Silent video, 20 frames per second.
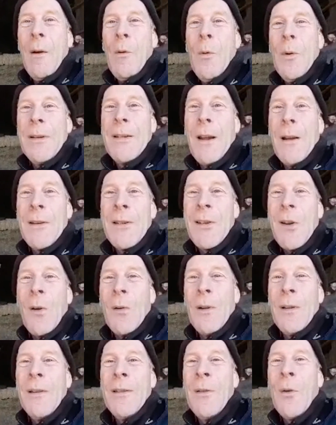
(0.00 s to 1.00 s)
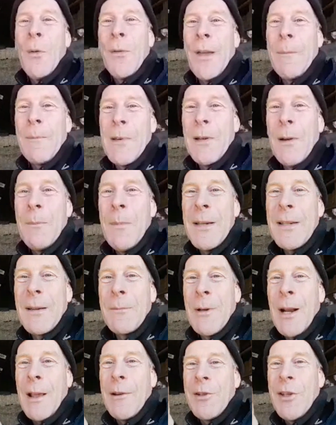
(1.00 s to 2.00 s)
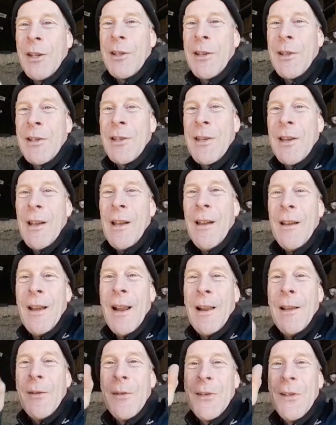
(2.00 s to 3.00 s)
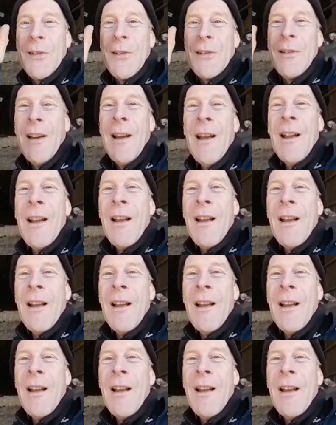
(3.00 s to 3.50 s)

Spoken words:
Oh, it's going to Scotland, Northampton. I missed someone out. Chichester. Hello, Susan.